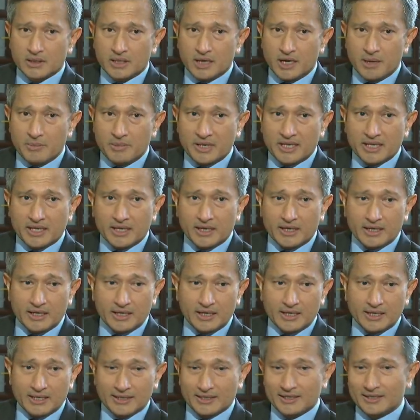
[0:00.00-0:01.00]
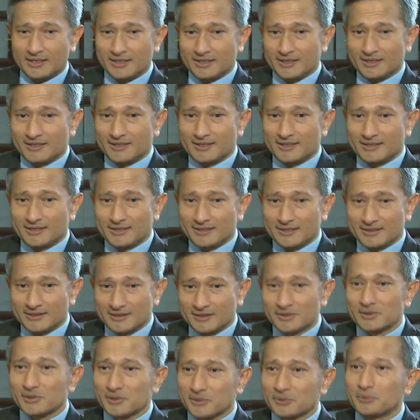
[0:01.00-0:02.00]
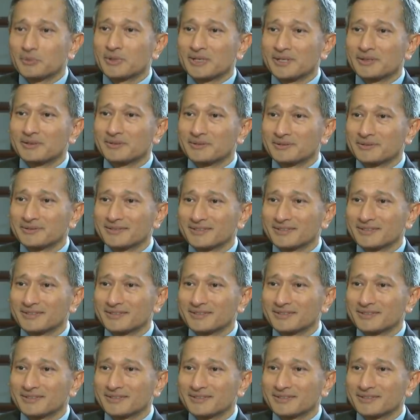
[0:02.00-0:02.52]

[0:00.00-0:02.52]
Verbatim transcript: I mean, uh, so we'll,